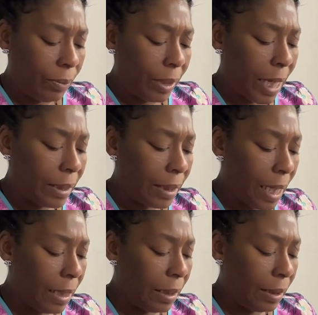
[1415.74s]
What do they
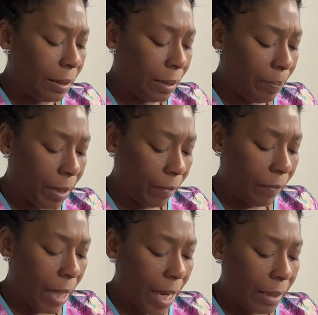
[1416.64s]
say? The
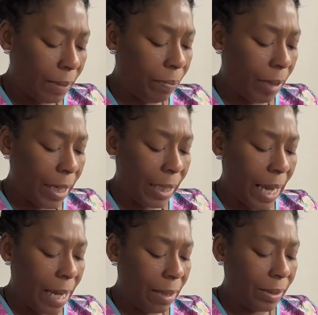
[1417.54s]
butterfly has to break
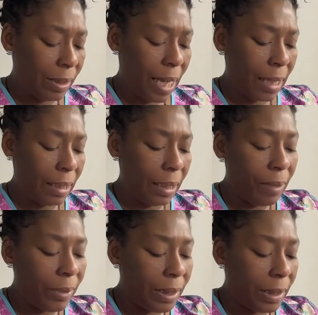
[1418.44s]
down to like a
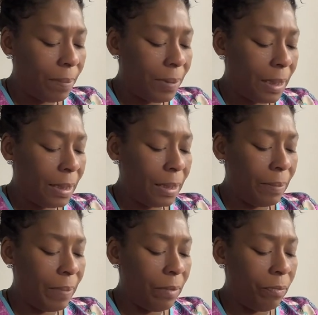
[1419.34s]
liquid substance
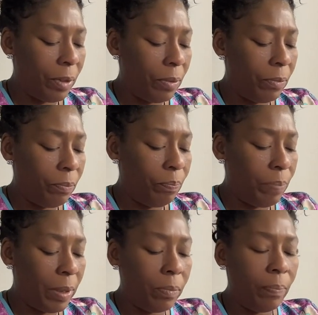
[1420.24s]
and be
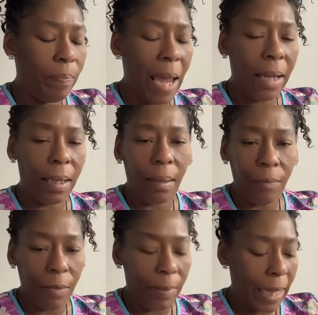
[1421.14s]
built back
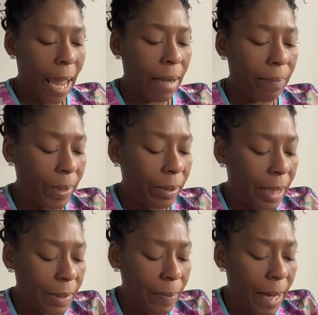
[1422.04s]
up from a
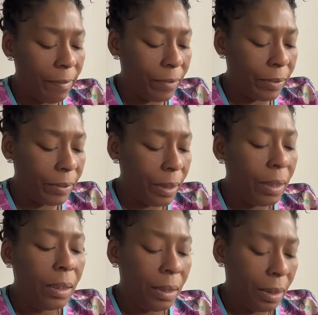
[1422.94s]
caterpillar. That's painful.
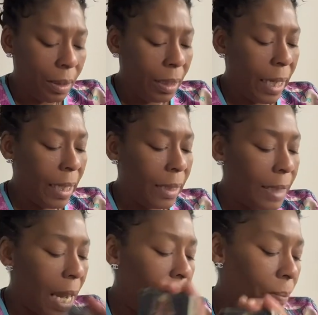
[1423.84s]
Yeah,
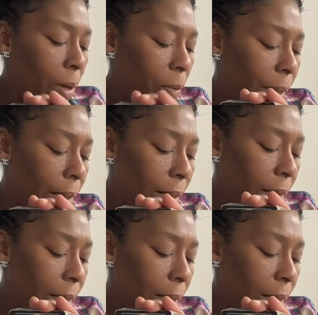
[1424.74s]
tower moment.